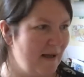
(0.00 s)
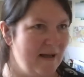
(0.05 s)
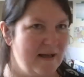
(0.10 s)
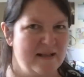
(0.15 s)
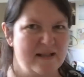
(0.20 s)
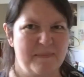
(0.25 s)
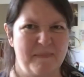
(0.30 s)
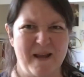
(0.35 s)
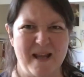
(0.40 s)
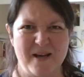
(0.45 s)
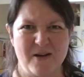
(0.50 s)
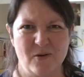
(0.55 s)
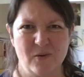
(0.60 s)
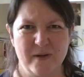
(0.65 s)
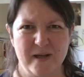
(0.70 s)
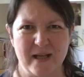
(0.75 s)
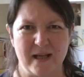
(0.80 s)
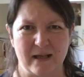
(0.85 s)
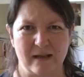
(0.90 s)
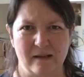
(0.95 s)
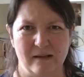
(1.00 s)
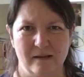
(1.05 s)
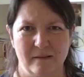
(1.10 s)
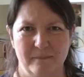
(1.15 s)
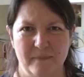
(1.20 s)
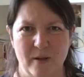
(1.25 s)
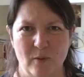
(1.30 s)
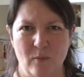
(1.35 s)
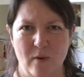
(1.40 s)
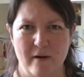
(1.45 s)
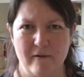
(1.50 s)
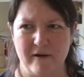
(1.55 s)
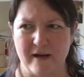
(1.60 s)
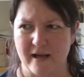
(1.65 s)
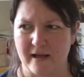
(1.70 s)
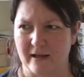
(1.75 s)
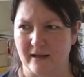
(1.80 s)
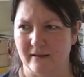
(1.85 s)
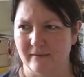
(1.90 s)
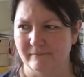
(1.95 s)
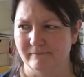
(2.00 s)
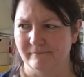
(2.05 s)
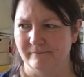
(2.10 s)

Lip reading: It's a bit annoying, a bit worrying.